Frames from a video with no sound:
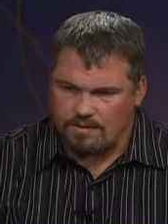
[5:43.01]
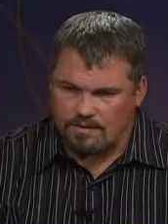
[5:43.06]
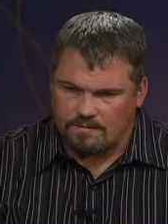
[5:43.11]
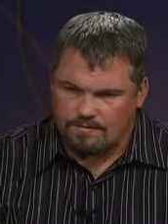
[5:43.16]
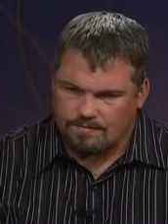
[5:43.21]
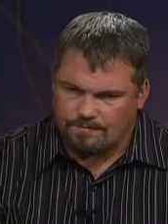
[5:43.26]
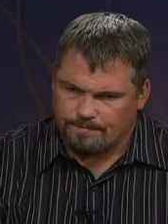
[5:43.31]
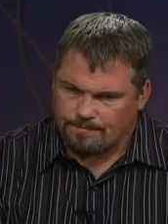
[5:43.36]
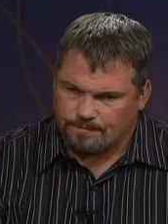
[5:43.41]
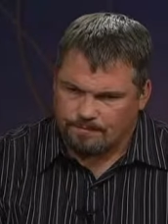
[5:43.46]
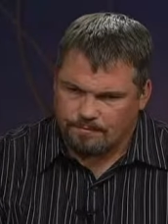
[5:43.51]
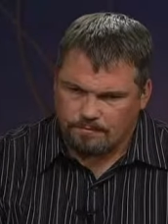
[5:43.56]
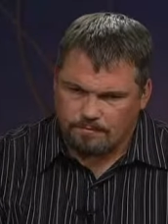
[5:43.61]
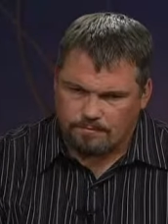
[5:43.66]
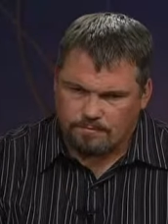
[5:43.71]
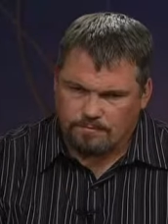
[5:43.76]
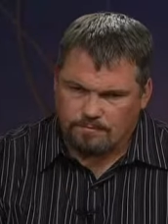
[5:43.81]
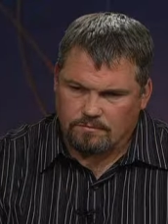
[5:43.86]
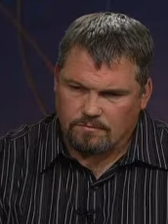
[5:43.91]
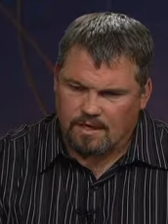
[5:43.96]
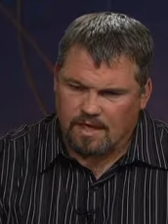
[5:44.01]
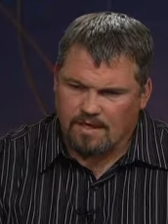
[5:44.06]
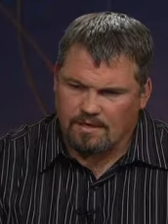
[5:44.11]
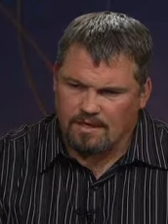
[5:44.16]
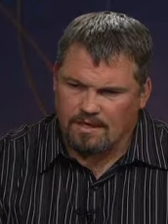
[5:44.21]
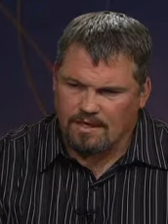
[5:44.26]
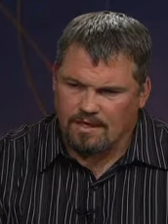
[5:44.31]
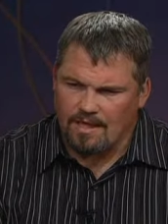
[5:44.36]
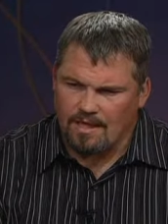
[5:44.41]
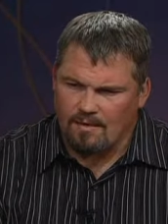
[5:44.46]
And I
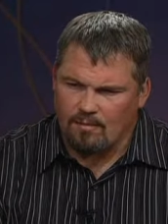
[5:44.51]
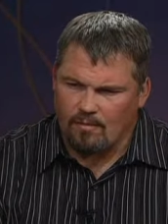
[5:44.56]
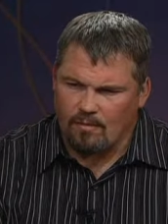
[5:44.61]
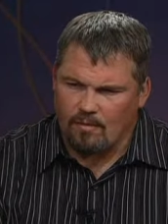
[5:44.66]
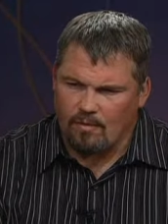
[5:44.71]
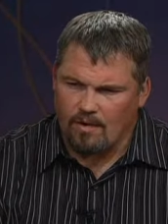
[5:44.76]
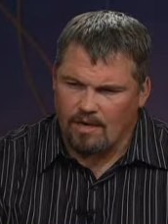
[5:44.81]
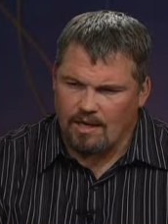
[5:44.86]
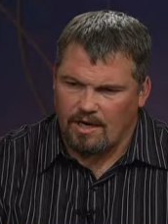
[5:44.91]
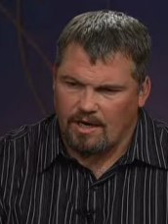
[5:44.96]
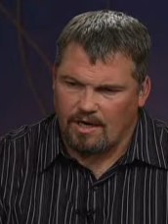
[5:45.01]
think at that point,